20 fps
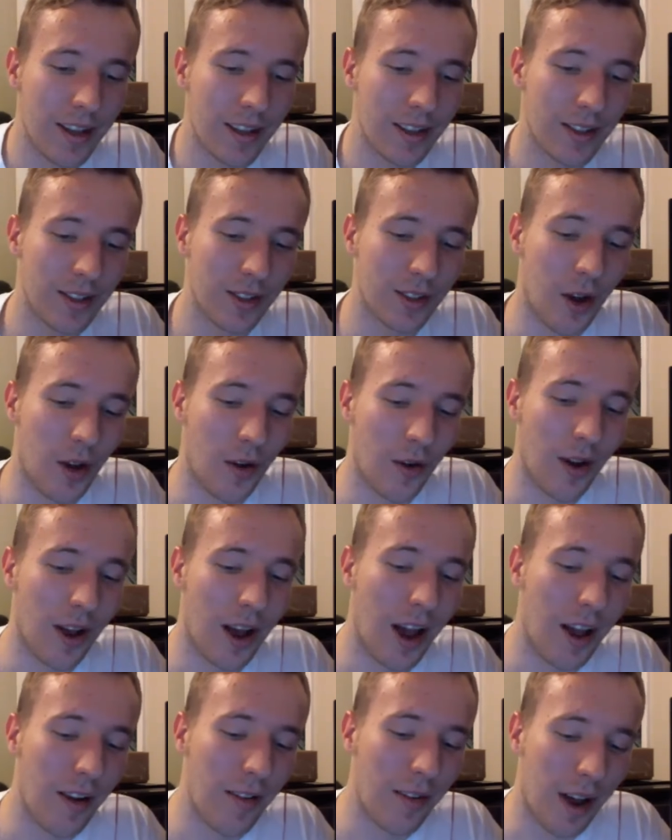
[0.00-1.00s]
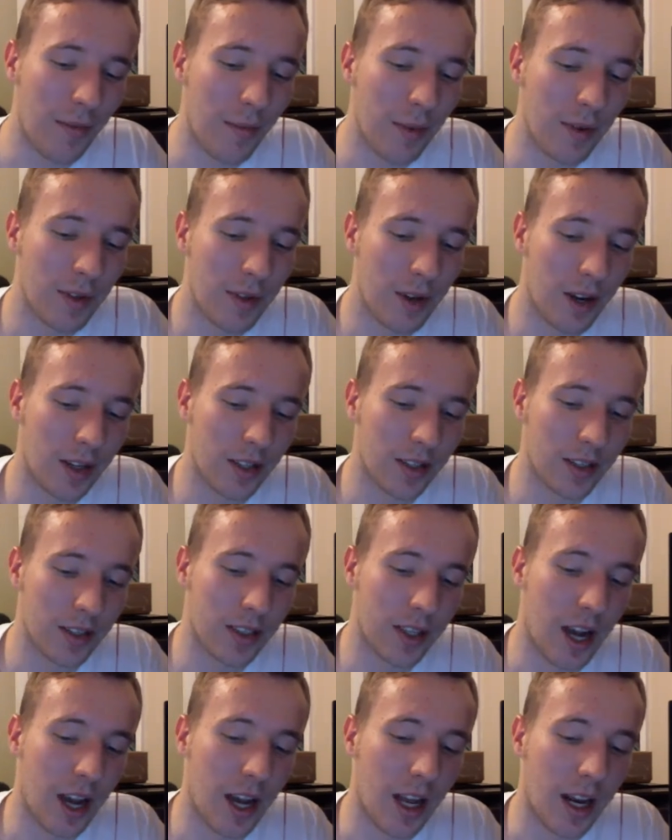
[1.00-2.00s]
So I've been talking to
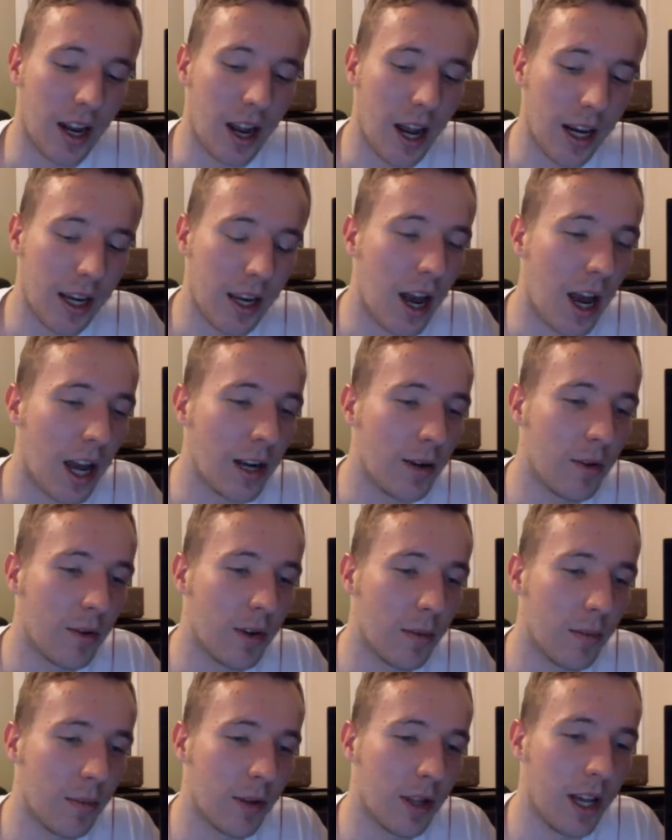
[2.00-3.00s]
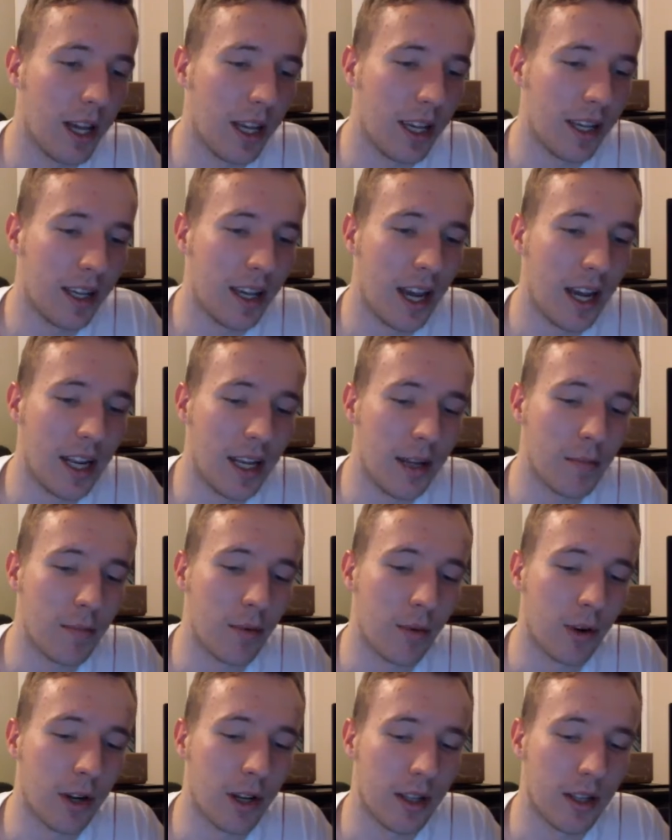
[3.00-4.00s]
Scott. I kind of want to play Kenny
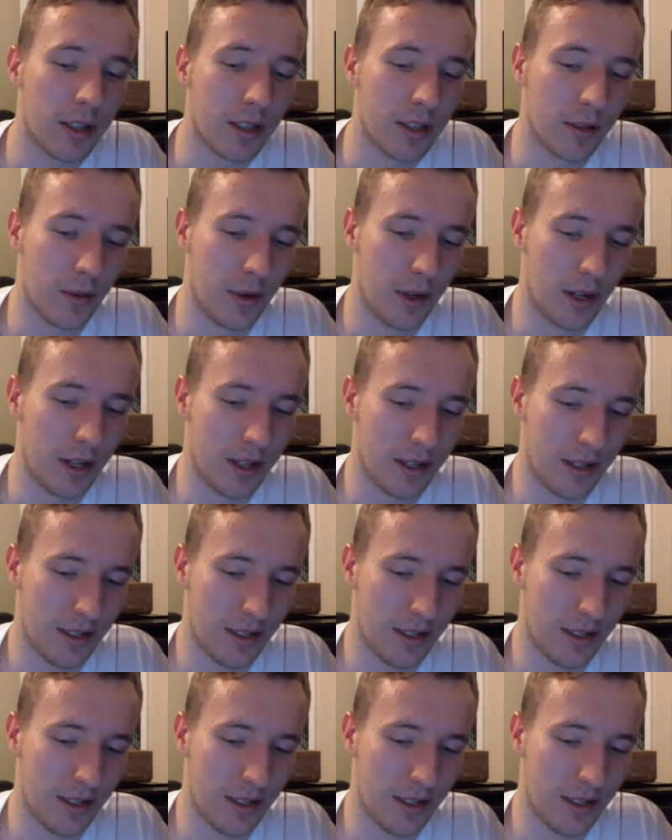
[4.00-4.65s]
Britt this week.